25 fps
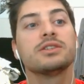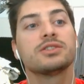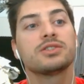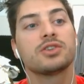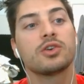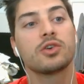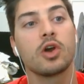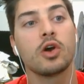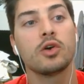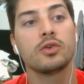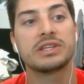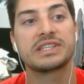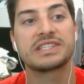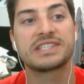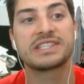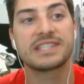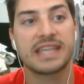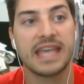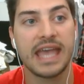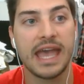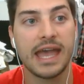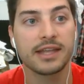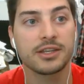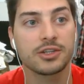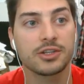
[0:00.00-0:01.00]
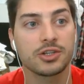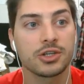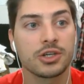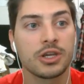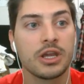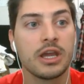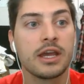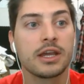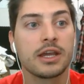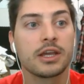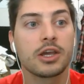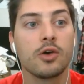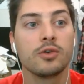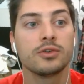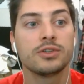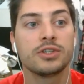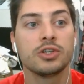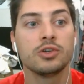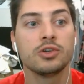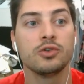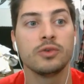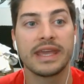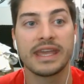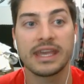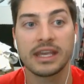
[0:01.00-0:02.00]
So go to Sketch, go
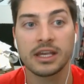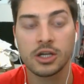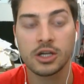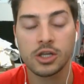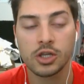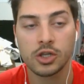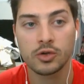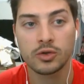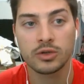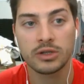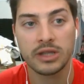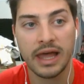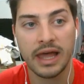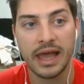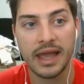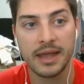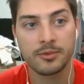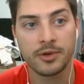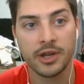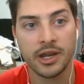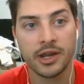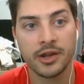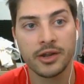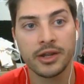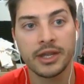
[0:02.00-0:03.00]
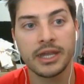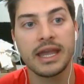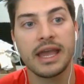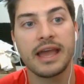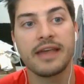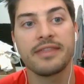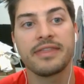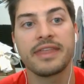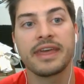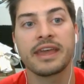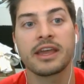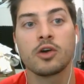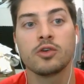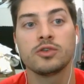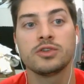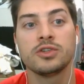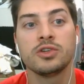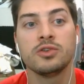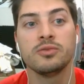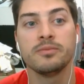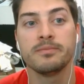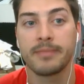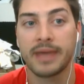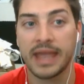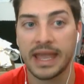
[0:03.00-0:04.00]
to Include Library, and then go
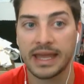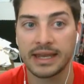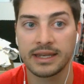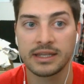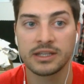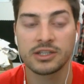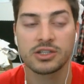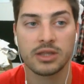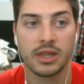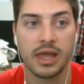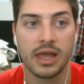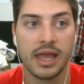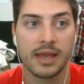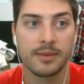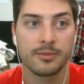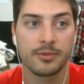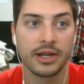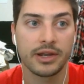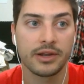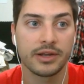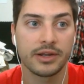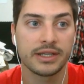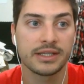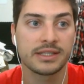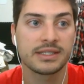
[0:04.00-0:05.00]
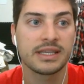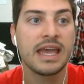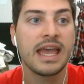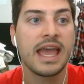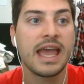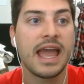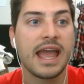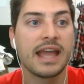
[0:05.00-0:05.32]
to Manage Libraries,